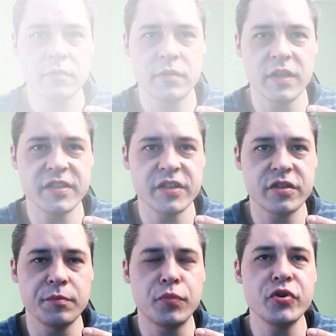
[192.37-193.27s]
This is the
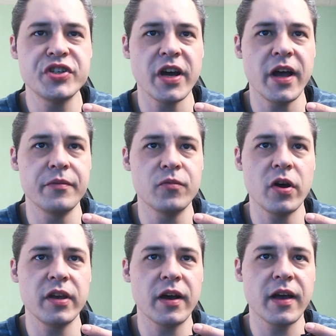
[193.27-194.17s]
Boya
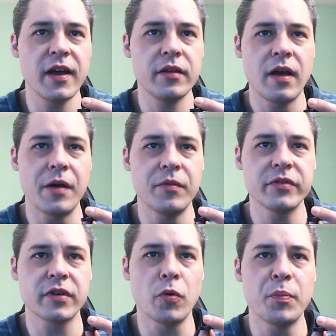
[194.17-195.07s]
M1 again. I want
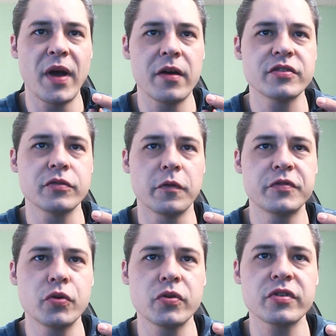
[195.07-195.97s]
a comparison of
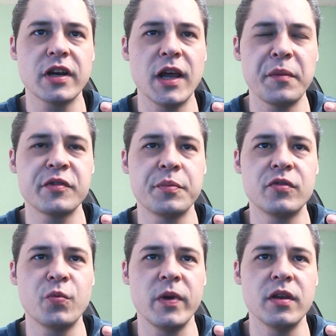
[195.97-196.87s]
short clips
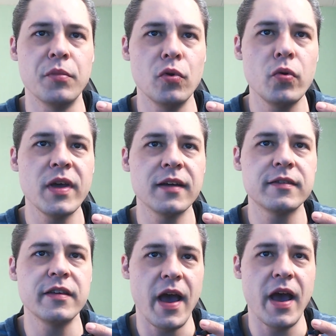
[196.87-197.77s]
between the
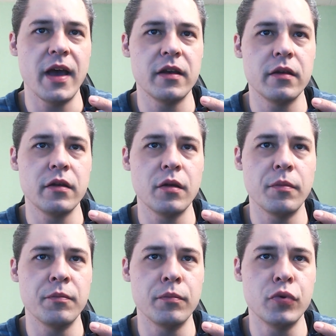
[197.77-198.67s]
Blueyeti and the
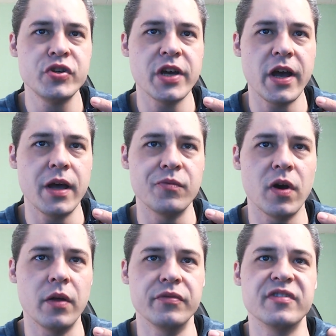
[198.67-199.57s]
Boya
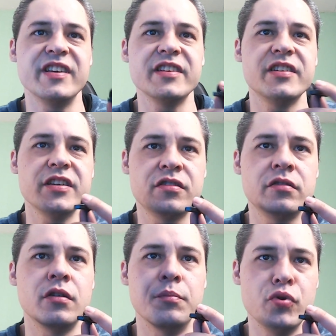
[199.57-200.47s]
M1. This is
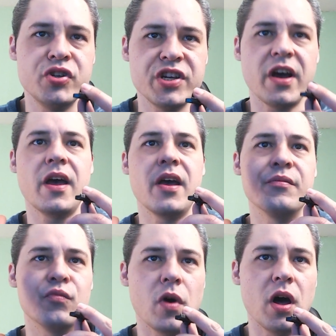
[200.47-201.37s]
the Boya
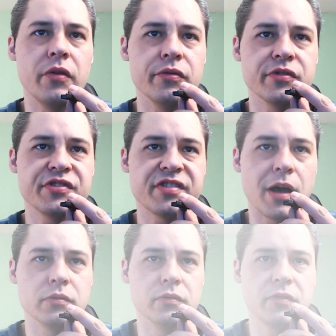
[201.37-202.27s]
M1
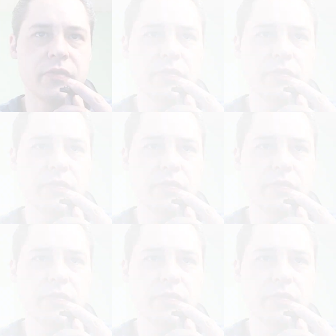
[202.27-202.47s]
sound.